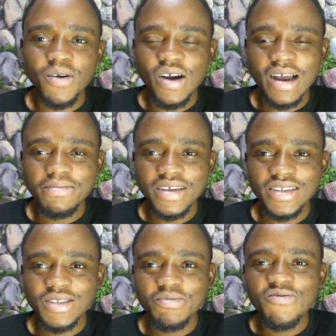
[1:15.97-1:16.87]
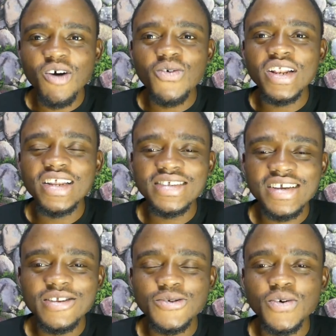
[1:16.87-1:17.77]
more updates. Before we
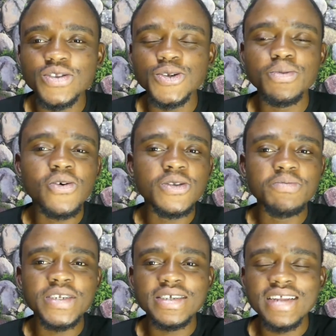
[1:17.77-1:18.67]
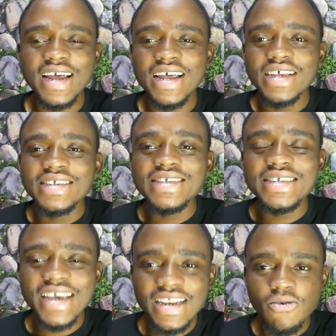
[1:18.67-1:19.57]
listen to what the sports minister
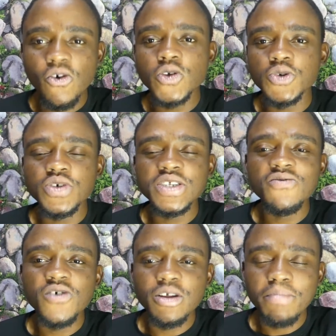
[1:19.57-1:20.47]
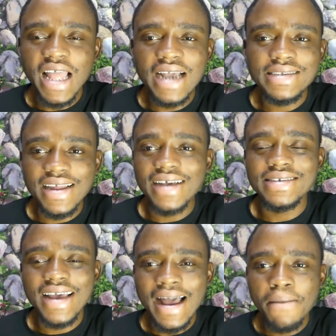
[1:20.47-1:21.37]
said was the reason for the Black
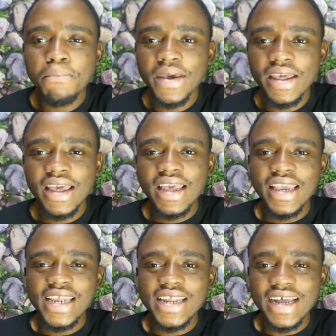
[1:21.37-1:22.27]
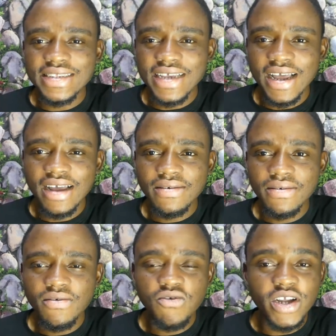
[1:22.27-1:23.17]
Stars camping in Qatar
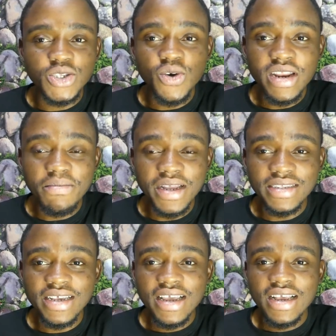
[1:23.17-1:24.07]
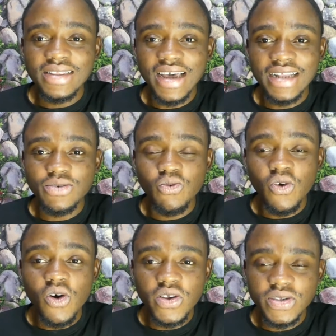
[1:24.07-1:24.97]
for a tournament that
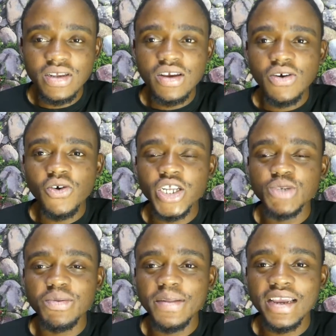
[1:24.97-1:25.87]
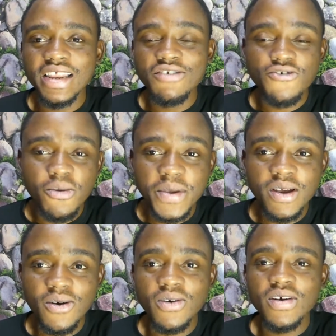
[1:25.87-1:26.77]
was going to be played in
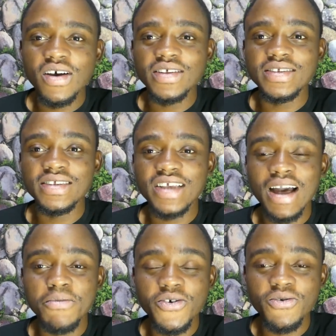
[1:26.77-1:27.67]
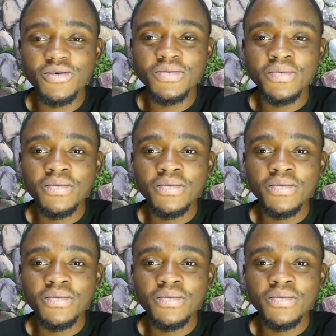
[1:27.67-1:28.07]
tropical Cameroon,